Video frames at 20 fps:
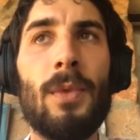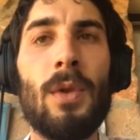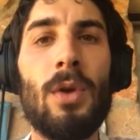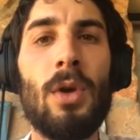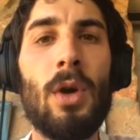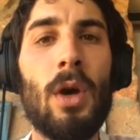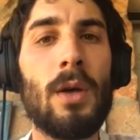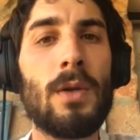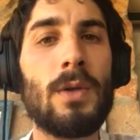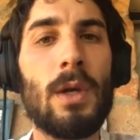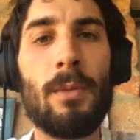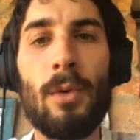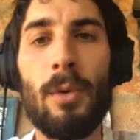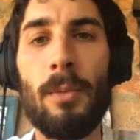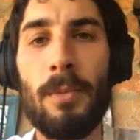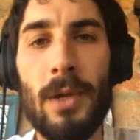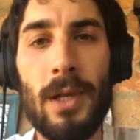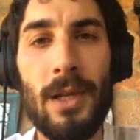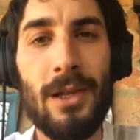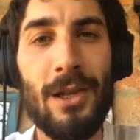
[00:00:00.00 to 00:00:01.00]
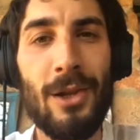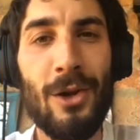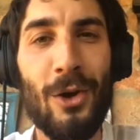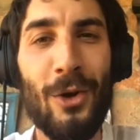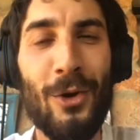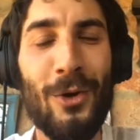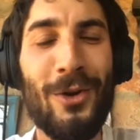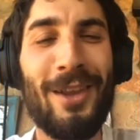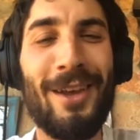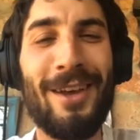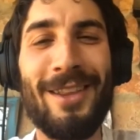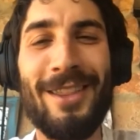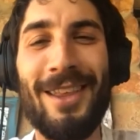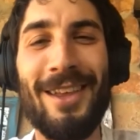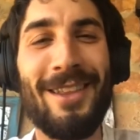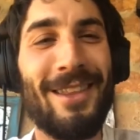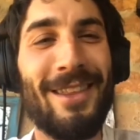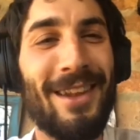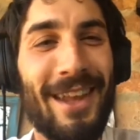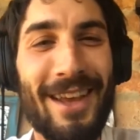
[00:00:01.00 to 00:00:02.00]
yeah, so I'm completely alone. And
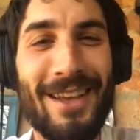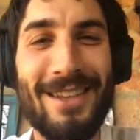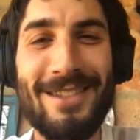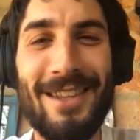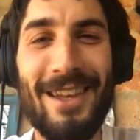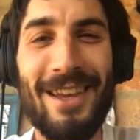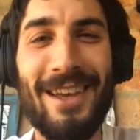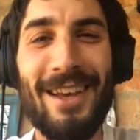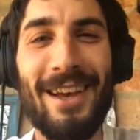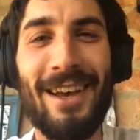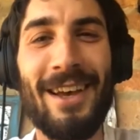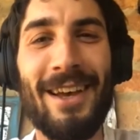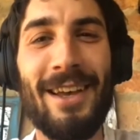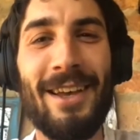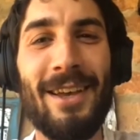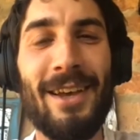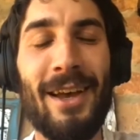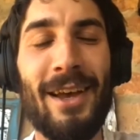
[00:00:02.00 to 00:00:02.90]
then the next day I